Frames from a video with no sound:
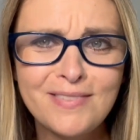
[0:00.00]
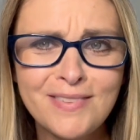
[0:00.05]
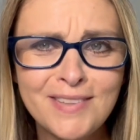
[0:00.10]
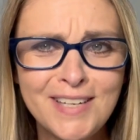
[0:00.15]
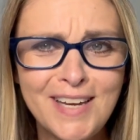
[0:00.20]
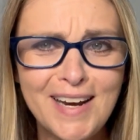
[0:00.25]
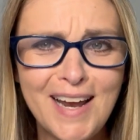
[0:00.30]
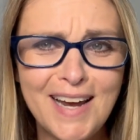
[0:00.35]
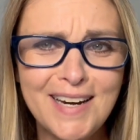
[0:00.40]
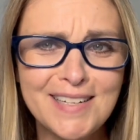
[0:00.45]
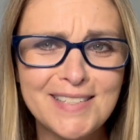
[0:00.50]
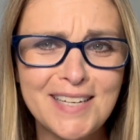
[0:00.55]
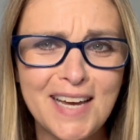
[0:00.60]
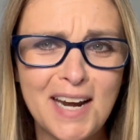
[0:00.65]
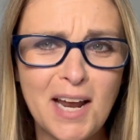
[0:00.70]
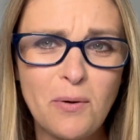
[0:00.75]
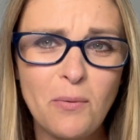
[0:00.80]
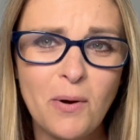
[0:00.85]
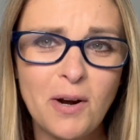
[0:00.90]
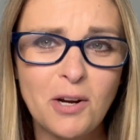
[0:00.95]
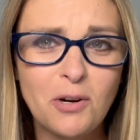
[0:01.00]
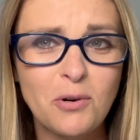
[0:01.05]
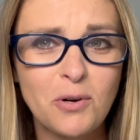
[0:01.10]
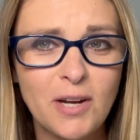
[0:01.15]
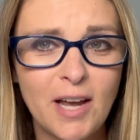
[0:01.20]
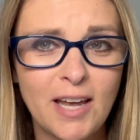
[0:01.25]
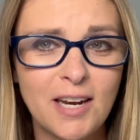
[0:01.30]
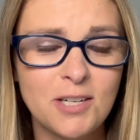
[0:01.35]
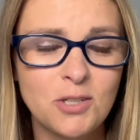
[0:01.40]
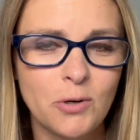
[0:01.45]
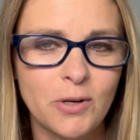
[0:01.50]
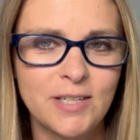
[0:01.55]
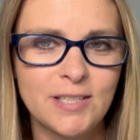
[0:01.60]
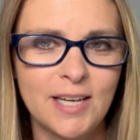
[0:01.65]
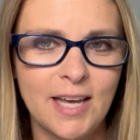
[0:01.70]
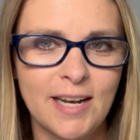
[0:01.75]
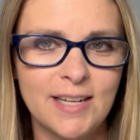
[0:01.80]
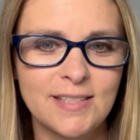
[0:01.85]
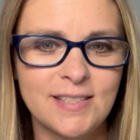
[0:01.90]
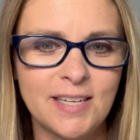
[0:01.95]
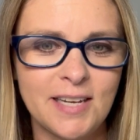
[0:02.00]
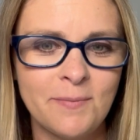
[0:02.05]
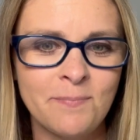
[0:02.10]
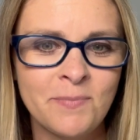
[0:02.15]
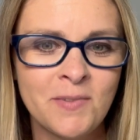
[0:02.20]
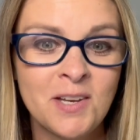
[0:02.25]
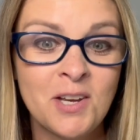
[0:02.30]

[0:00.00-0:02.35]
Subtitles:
and I decide I want to create a joint tenancy?